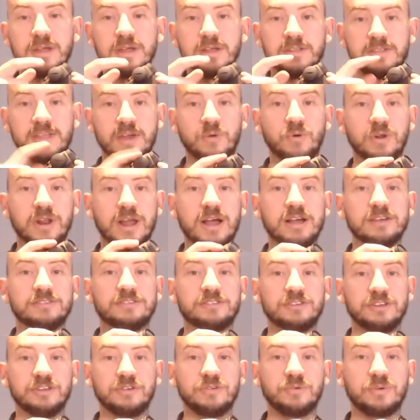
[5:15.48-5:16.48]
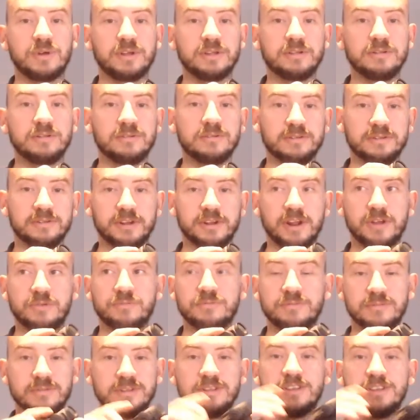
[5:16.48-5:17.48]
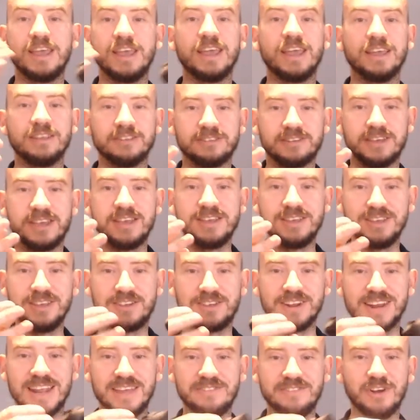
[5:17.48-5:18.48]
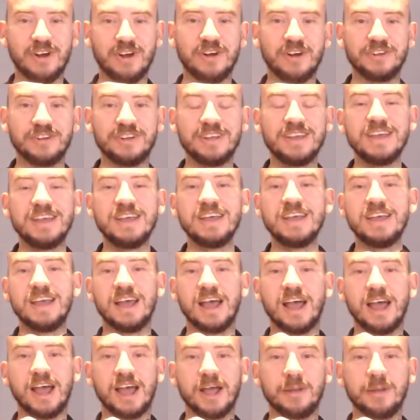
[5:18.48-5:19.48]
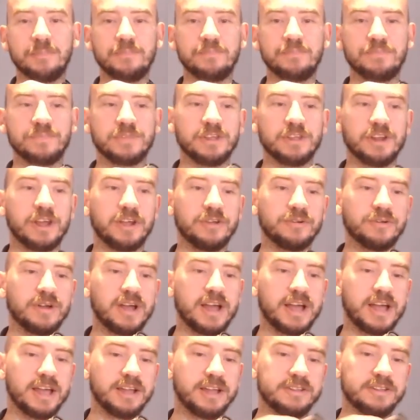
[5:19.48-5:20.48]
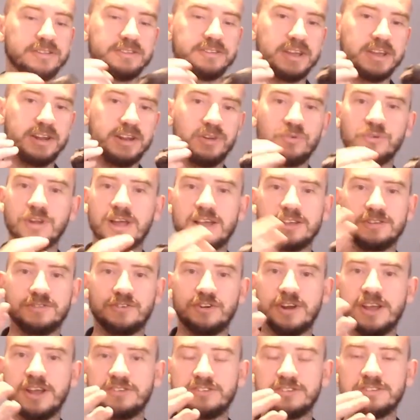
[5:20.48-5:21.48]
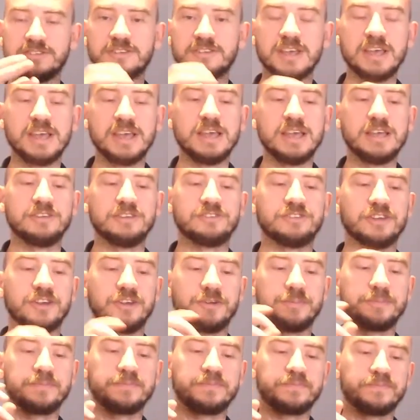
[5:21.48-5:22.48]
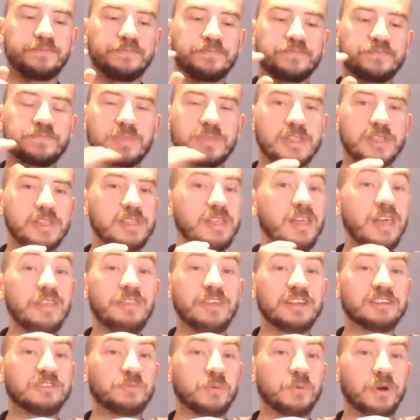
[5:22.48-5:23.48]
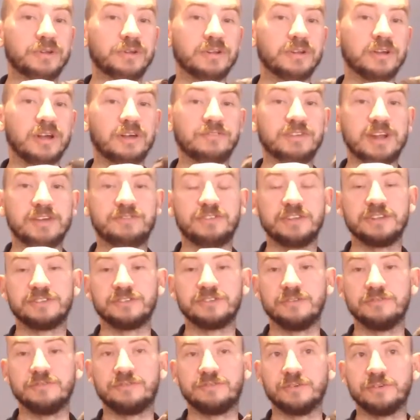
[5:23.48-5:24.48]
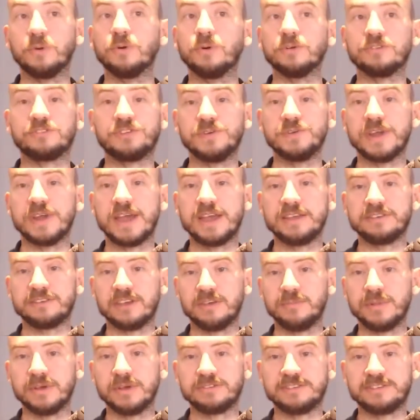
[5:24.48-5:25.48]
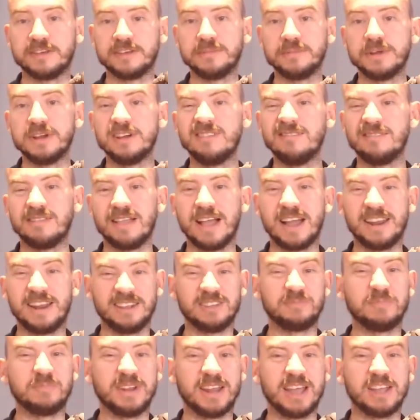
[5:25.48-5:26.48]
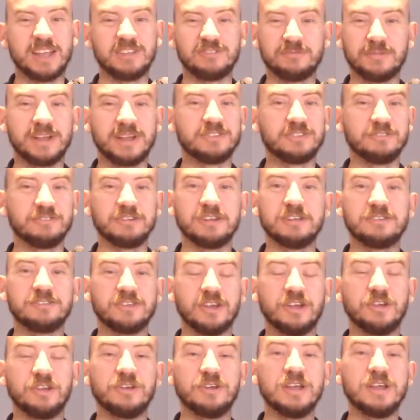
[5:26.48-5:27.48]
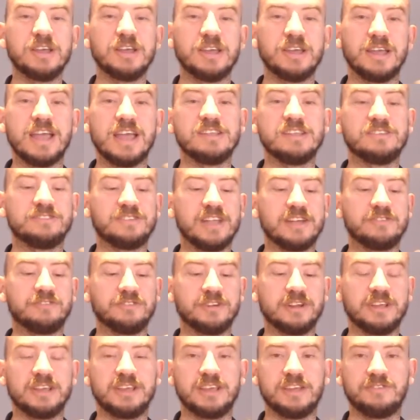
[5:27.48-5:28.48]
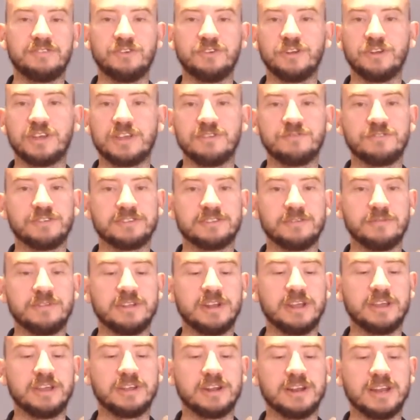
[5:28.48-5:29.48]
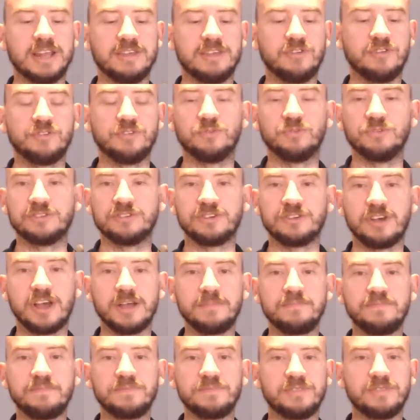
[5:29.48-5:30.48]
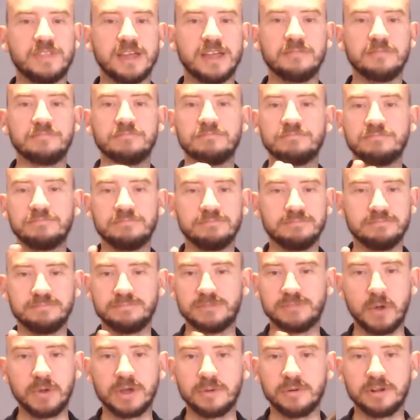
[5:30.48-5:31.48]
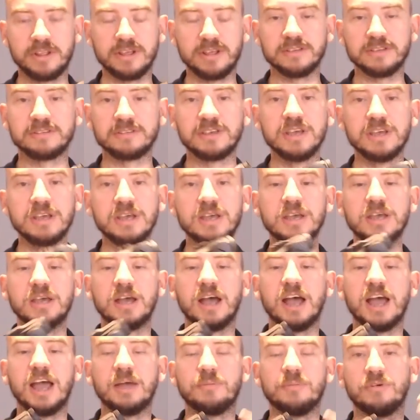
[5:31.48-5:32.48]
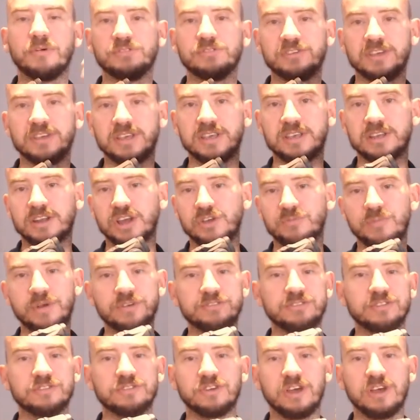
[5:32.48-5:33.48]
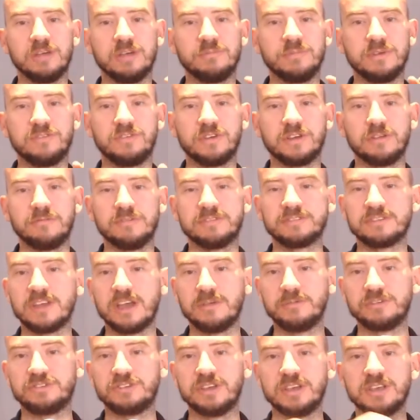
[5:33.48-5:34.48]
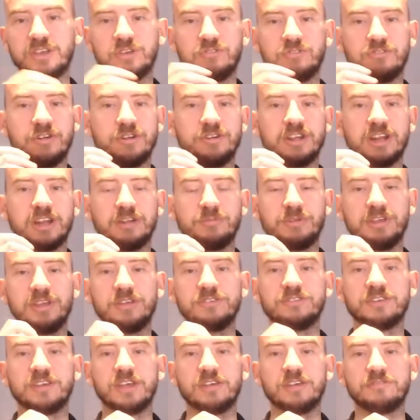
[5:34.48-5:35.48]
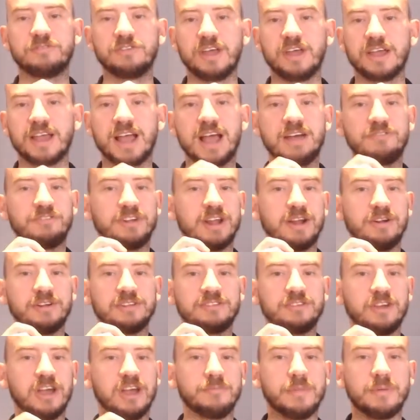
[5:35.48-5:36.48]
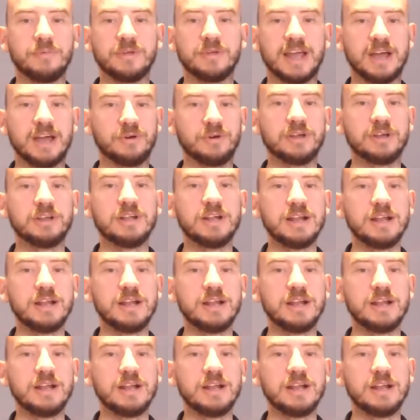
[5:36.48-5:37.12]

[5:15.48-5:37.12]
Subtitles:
They will last you years. You can leave it on, and it will last for ages. So this won't. I've left this on for 2 days at a milsim, and it's been out of battery. So it's definitely, if you're looking for something that you're going to leave on all the time, then don't get one of these. Obviously, most of the time, if you're going to be skirmishing, you're only going to be using it for like half an hour at a time, maybe an hour.